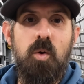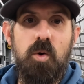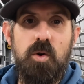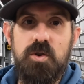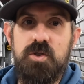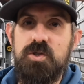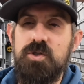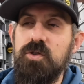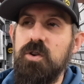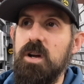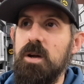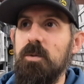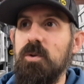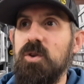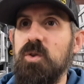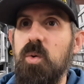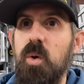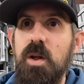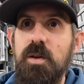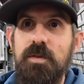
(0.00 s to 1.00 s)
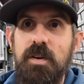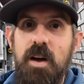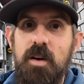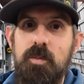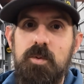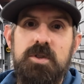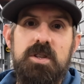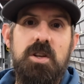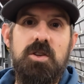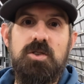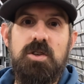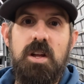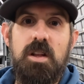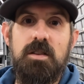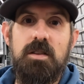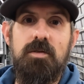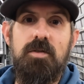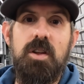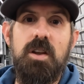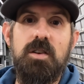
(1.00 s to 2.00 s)
Orange Dream, a 25%
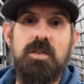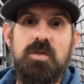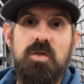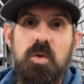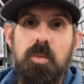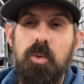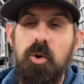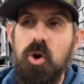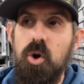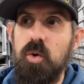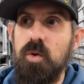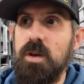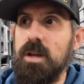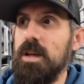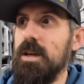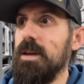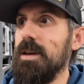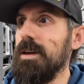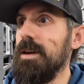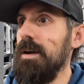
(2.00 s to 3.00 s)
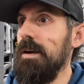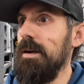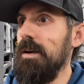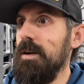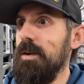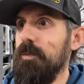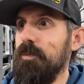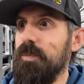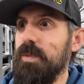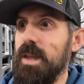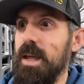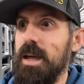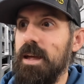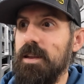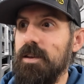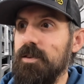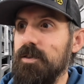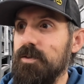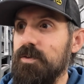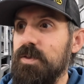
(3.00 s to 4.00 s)
chance of hitting Super OD,
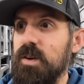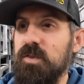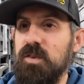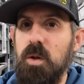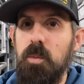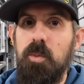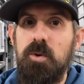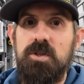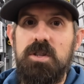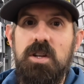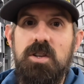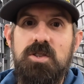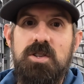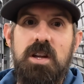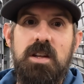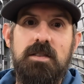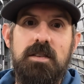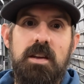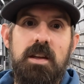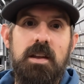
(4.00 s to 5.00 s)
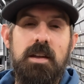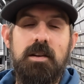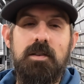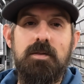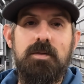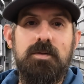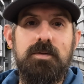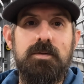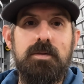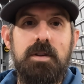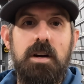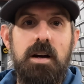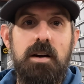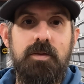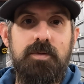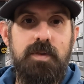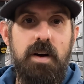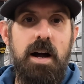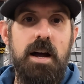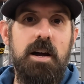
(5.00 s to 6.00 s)
and 50% chance of hitting
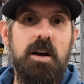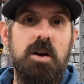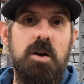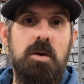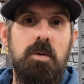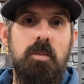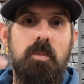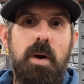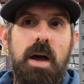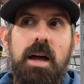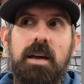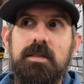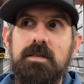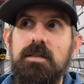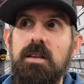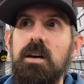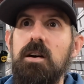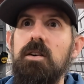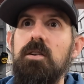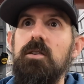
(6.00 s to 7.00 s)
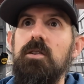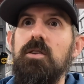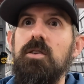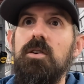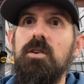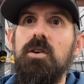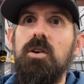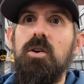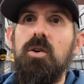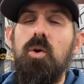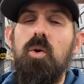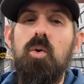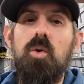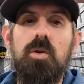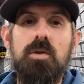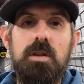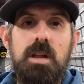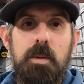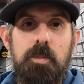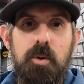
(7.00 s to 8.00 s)
Fire, Pastel,
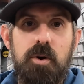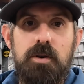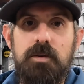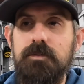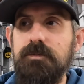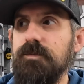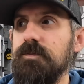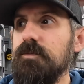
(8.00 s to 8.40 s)
or Leopard.